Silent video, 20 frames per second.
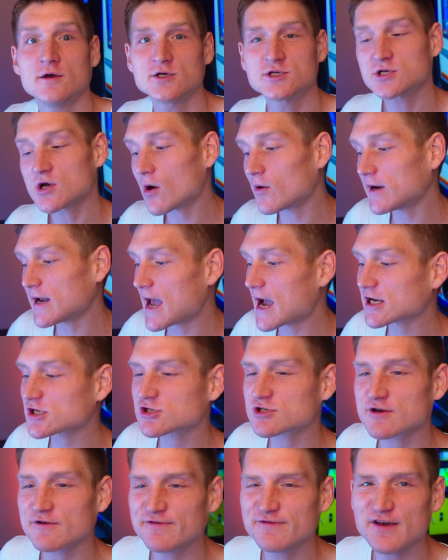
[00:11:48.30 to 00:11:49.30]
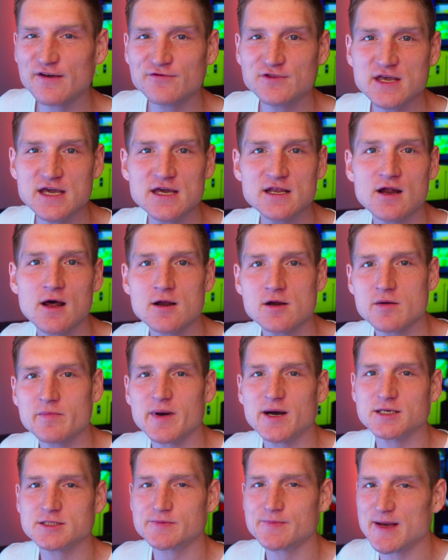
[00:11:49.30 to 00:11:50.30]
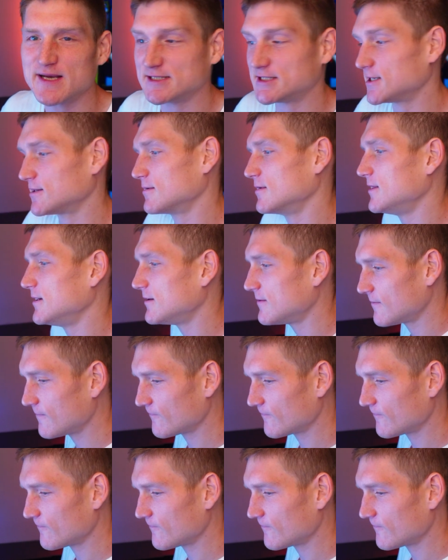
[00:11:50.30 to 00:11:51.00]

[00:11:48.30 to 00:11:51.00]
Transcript: So an extra 1500 bucks basically.